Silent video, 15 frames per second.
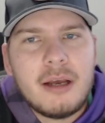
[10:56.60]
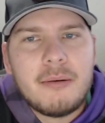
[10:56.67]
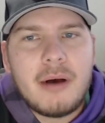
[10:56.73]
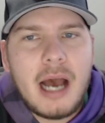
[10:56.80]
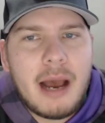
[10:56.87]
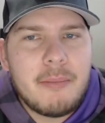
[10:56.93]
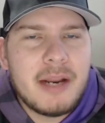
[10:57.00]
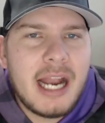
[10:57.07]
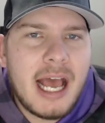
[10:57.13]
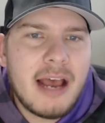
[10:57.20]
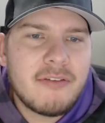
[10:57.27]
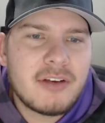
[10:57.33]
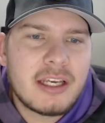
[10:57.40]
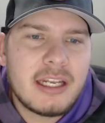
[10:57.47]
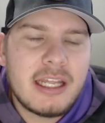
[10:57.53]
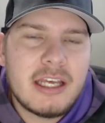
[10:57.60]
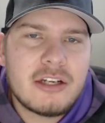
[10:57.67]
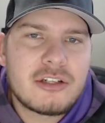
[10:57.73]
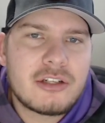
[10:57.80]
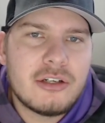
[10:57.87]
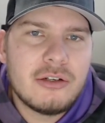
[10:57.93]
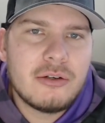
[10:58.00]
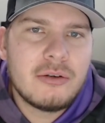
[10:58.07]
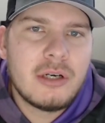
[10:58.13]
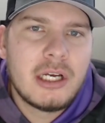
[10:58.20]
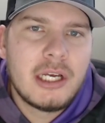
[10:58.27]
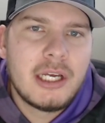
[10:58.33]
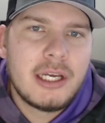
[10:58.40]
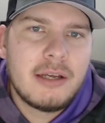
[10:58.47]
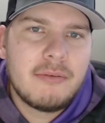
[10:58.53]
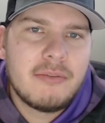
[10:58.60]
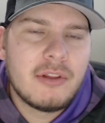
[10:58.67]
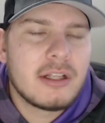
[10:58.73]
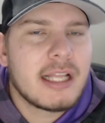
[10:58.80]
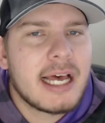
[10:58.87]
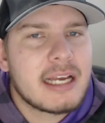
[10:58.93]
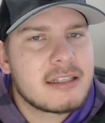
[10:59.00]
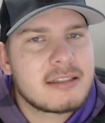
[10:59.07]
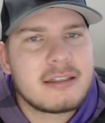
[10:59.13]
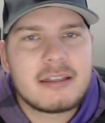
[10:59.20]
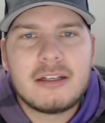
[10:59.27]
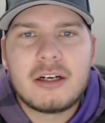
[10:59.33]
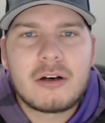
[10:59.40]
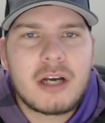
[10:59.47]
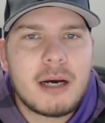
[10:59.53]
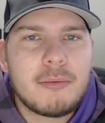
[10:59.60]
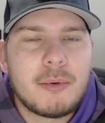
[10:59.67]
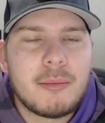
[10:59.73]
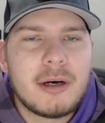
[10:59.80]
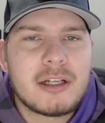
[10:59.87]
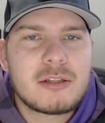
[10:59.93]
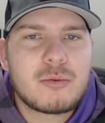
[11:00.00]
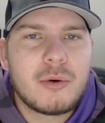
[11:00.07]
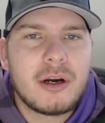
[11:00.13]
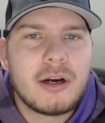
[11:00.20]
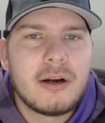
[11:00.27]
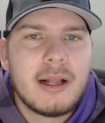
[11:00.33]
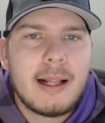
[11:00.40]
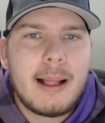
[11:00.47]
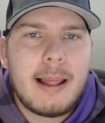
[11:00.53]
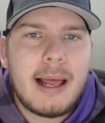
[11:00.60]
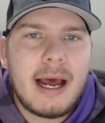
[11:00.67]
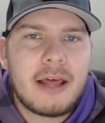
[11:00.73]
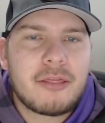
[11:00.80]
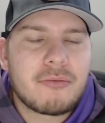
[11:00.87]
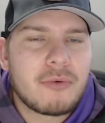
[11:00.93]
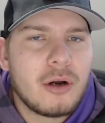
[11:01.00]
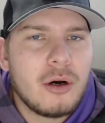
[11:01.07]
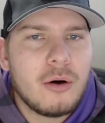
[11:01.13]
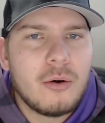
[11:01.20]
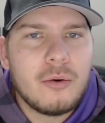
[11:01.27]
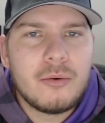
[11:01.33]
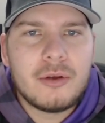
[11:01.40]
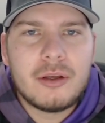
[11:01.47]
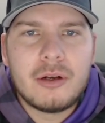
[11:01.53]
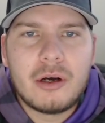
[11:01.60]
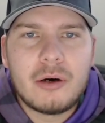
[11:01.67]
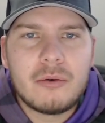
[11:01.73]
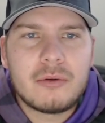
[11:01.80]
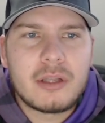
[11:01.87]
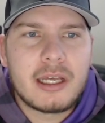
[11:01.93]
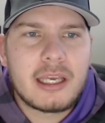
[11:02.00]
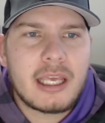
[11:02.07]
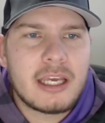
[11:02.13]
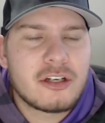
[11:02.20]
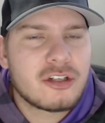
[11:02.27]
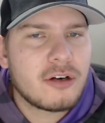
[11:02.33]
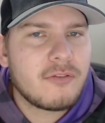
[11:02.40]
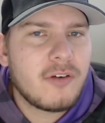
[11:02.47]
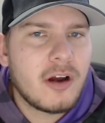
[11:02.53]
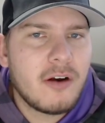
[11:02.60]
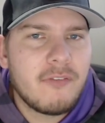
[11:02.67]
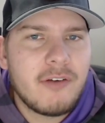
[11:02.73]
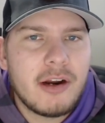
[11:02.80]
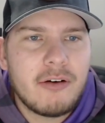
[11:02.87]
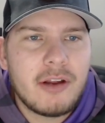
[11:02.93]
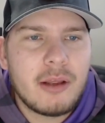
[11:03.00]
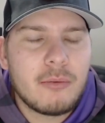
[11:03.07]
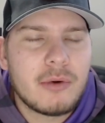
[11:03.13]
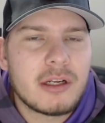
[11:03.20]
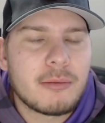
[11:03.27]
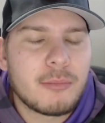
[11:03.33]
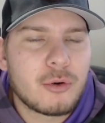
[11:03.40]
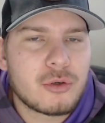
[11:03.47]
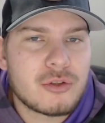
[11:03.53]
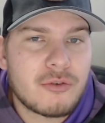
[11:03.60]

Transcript: I've been having an issue the last you know couple months where I throw you know like a surefire variant when the boards are